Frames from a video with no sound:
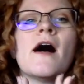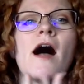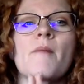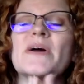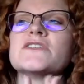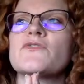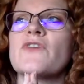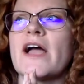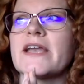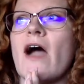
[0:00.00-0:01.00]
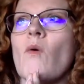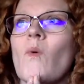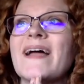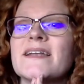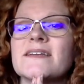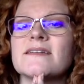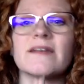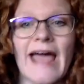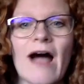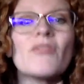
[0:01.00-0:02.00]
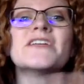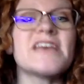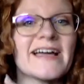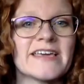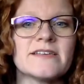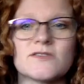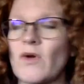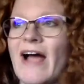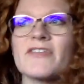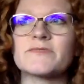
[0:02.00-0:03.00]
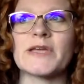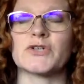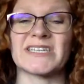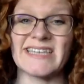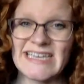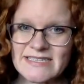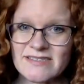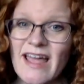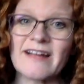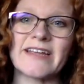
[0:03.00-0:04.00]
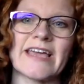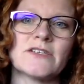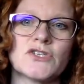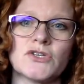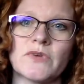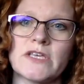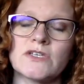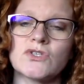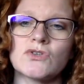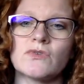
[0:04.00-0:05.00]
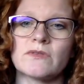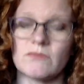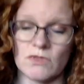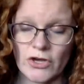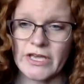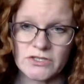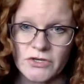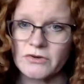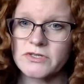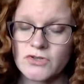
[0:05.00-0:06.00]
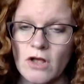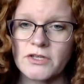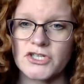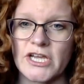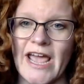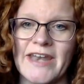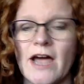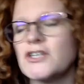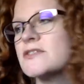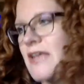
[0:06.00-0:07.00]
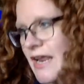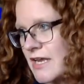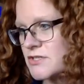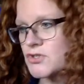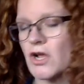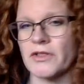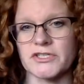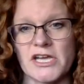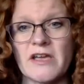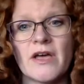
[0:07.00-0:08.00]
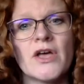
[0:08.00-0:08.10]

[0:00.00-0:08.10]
uh, but to find out what, how the deck is or how this matrix is stacked against you is to look into your astrology, and not just any astrology.